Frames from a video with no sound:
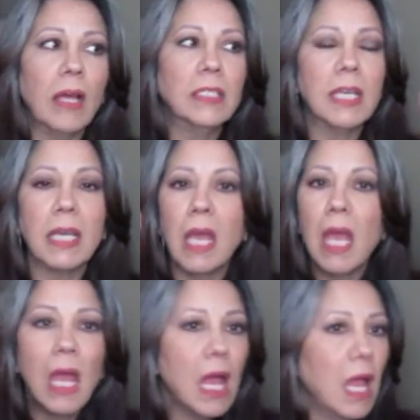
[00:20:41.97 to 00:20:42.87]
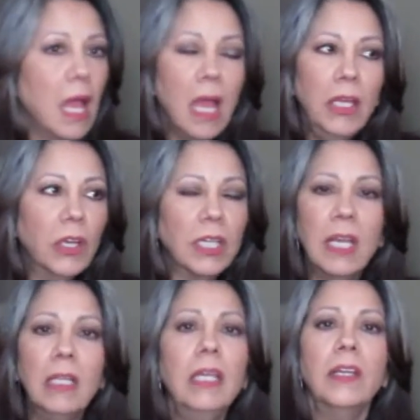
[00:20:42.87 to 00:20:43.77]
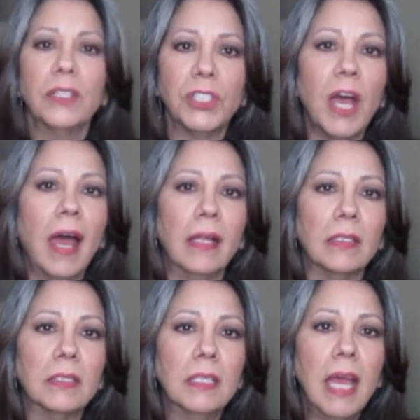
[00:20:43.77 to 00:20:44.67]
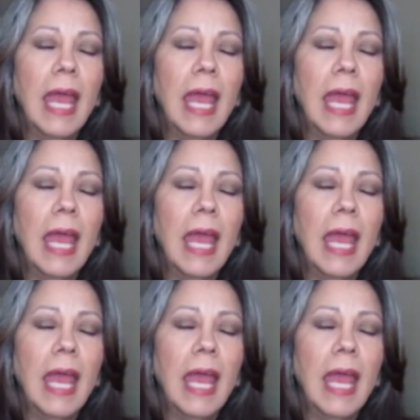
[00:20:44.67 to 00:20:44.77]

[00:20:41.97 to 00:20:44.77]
I was like, you're killing your child.